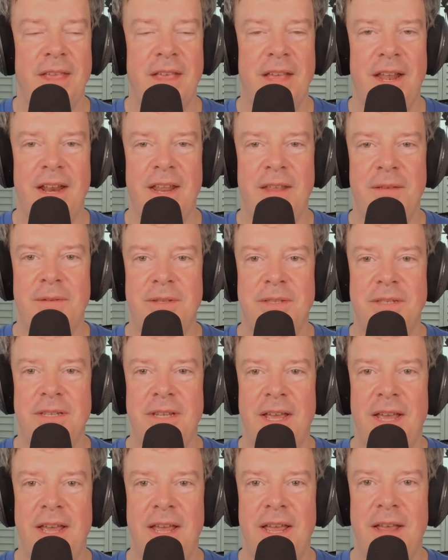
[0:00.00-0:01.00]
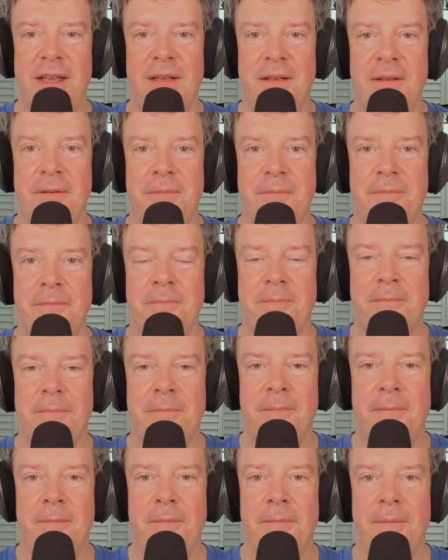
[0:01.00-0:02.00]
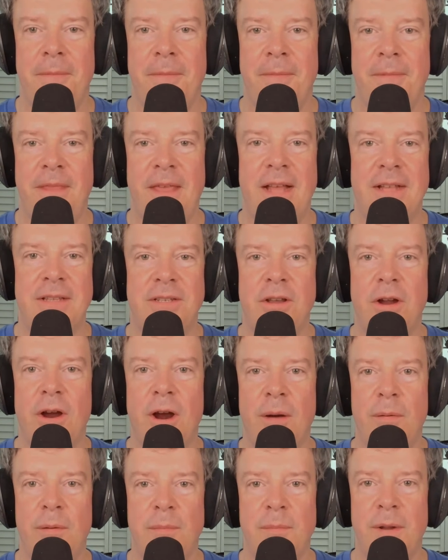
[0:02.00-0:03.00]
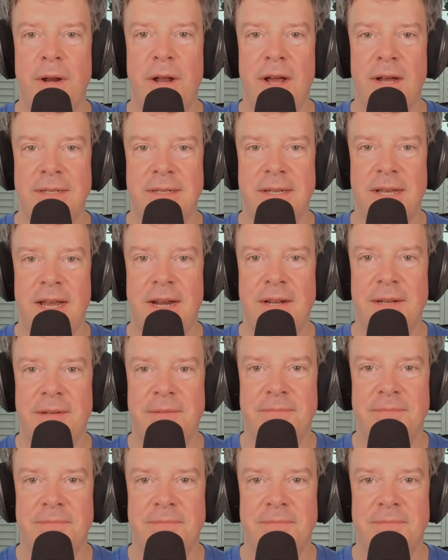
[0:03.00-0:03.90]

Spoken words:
and he would say, that's carbon monoxide.